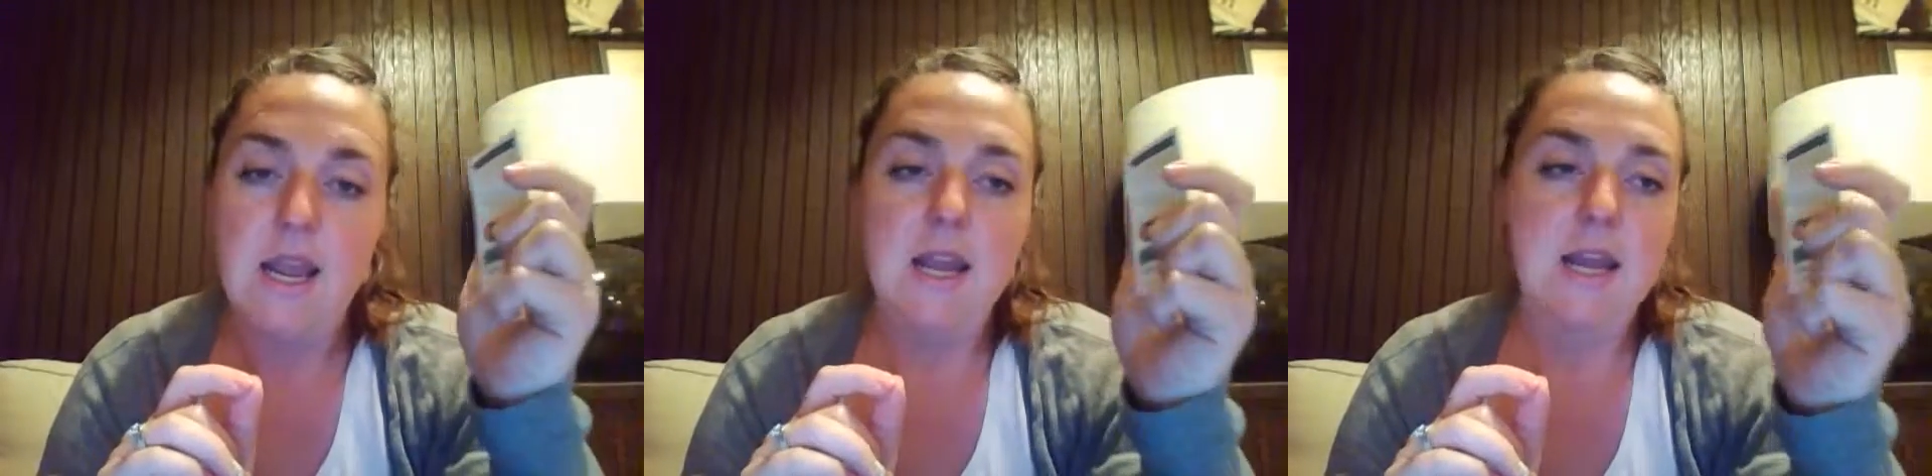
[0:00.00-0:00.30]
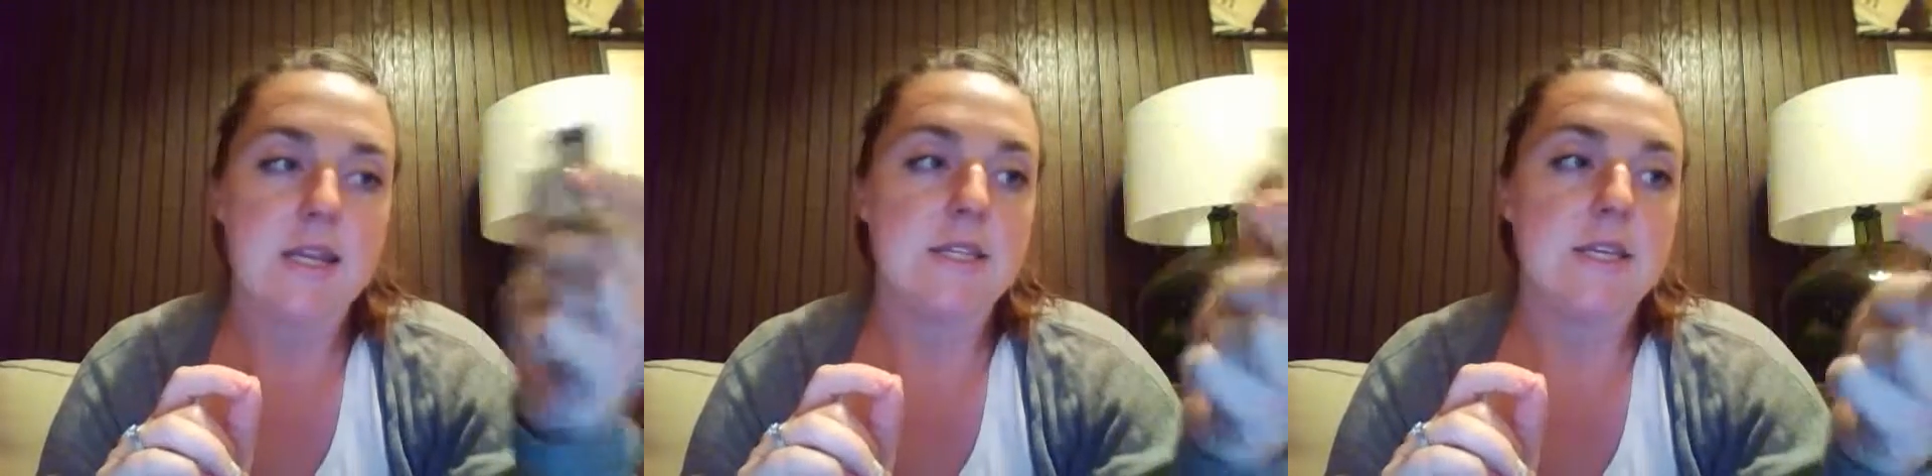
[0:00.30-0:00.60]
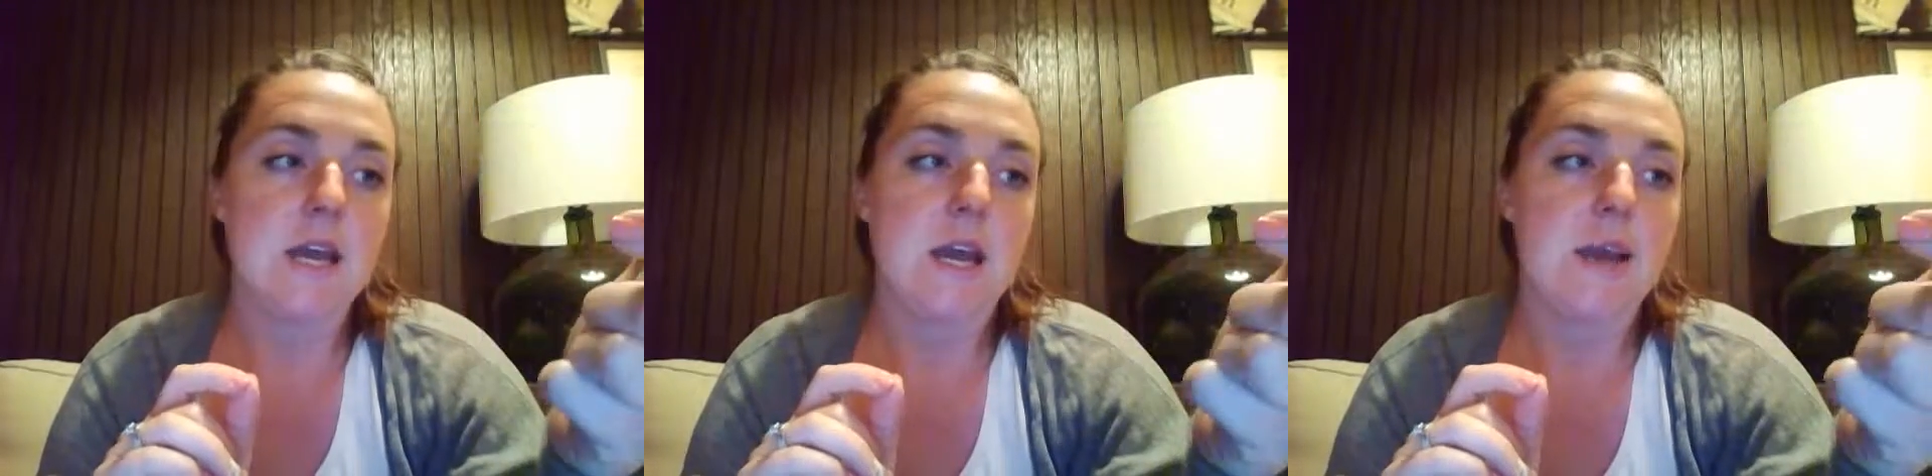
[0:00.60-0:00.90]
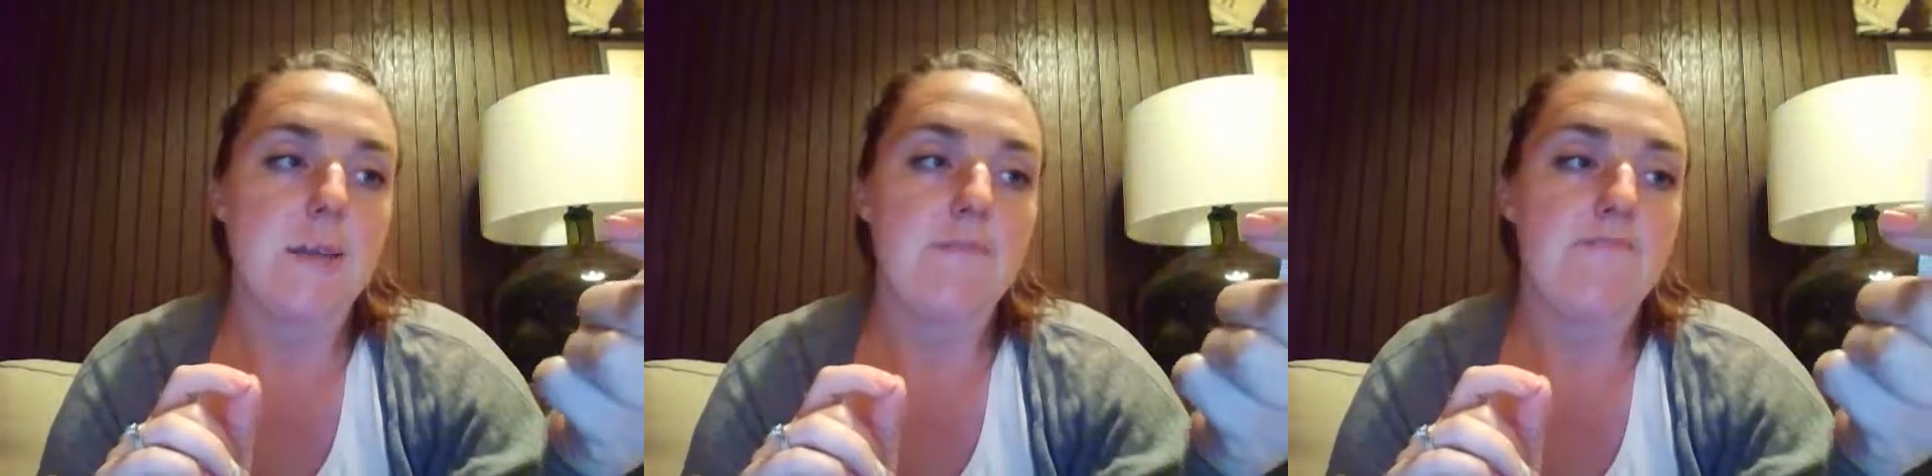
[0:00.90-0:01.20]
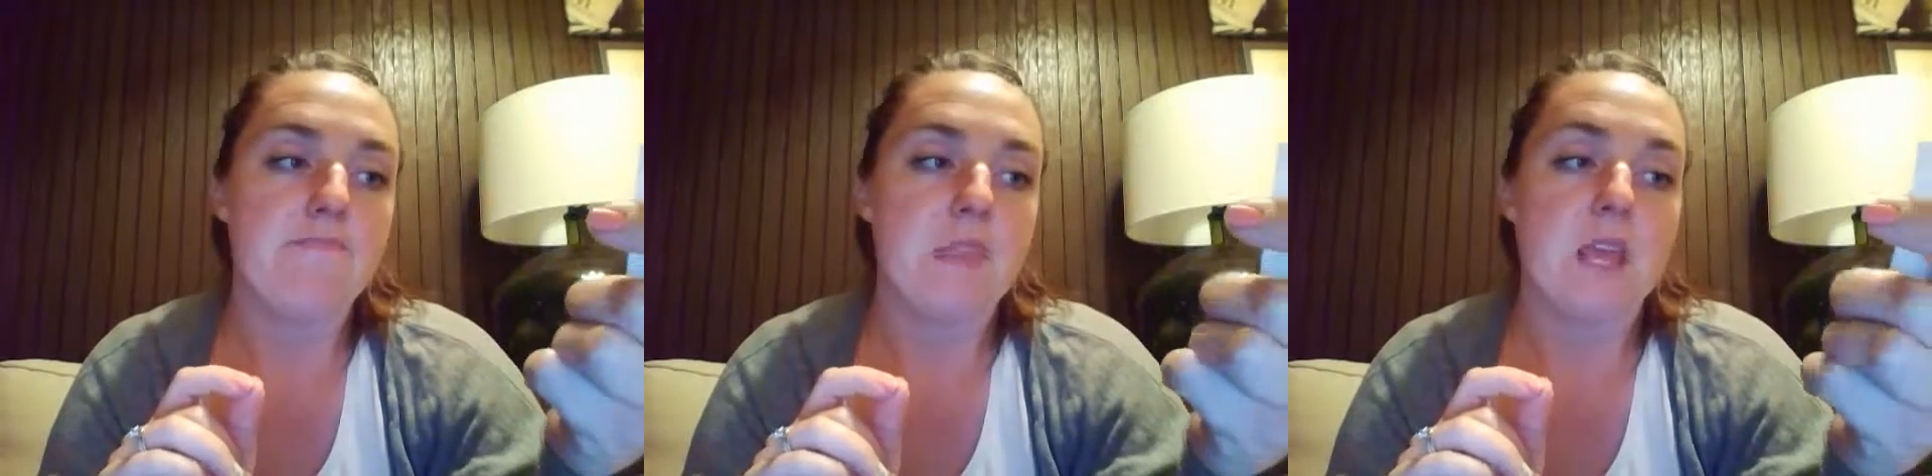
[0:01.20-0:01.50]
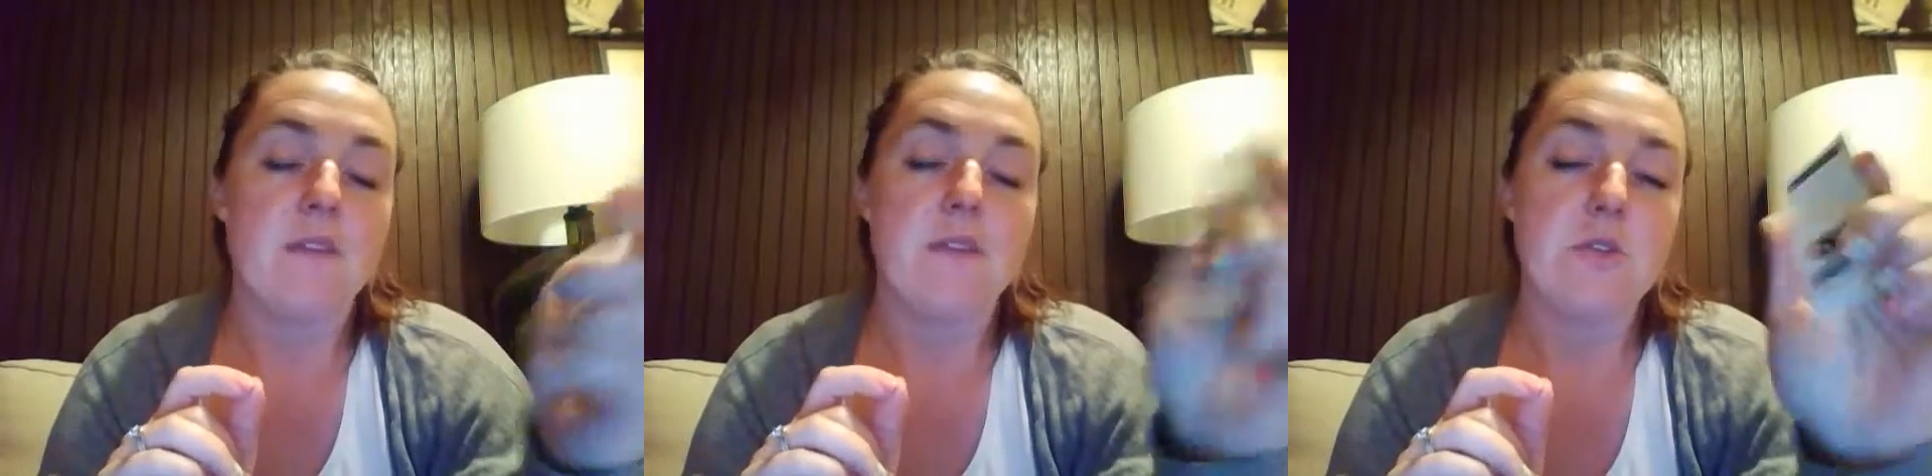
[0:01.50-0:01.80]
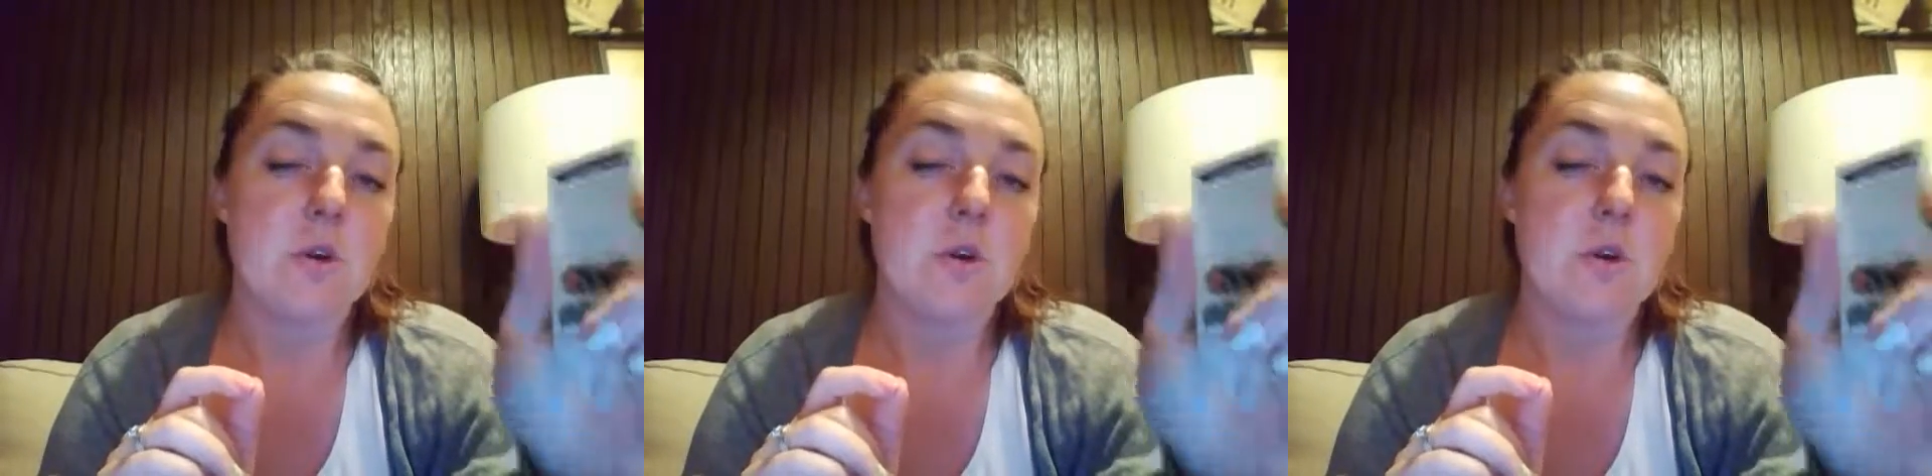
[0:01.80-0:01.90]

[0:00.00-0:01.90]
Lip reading: And if you